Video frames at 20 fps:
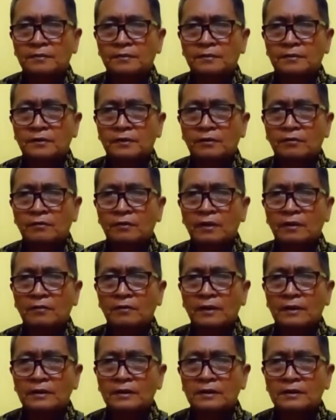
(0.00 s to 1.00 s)
The right
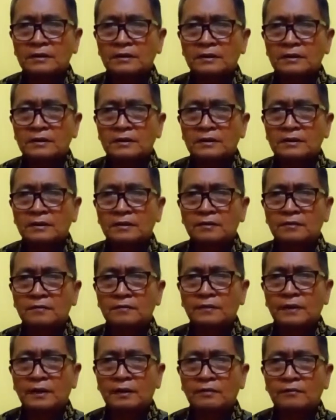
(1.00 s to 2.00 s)
one is
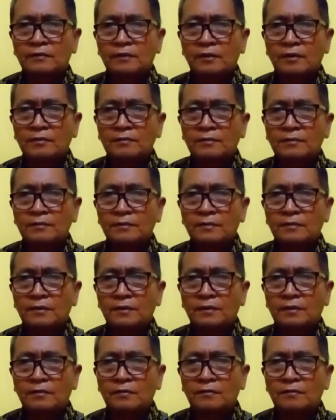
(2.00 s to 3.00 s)
where are you from
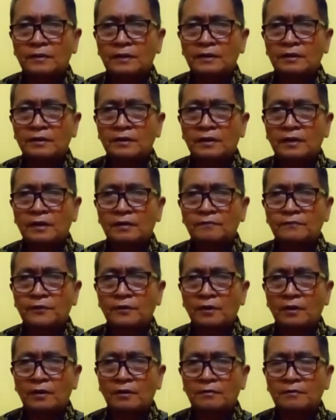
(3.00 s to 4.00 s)
or where do you come
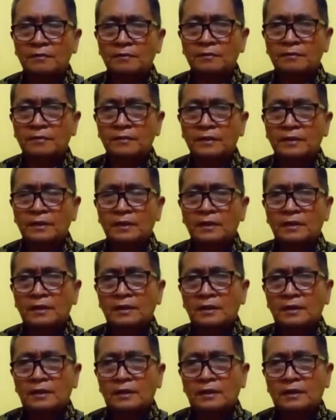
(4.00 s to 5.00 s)
from.
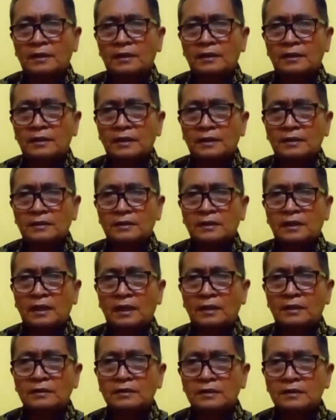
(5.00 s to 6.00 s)
In this
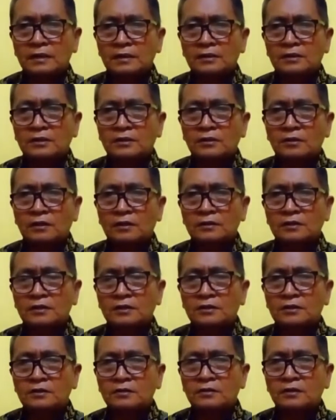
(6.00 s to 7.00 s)
case, the
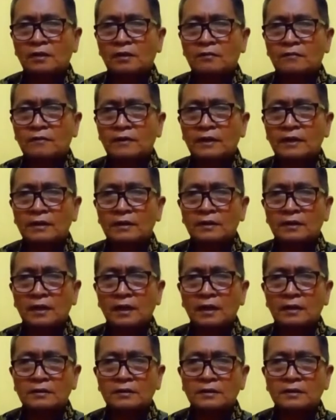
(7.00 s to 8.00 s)
students do not
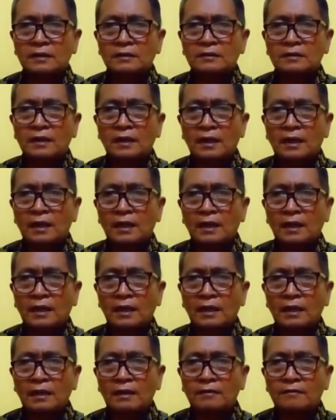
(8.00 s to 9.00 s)
realize that they
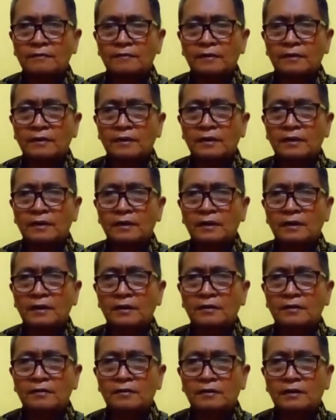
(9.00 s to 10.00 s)
have
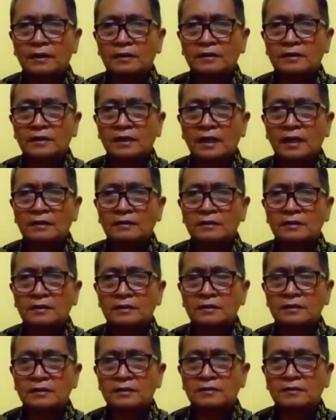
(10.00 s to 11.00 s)
incorrect
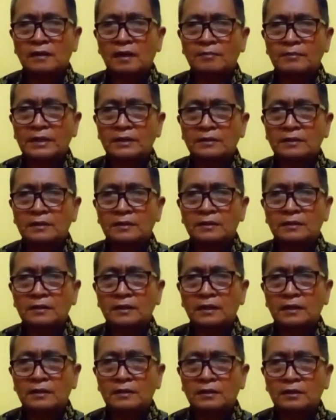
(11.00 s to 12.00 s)
sentence
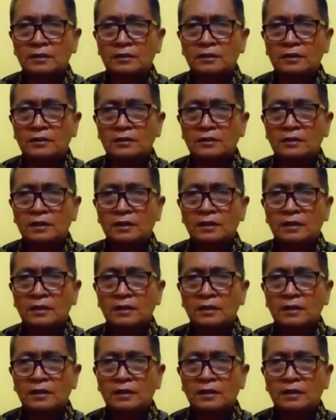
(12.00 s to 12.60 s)
grammatically in English,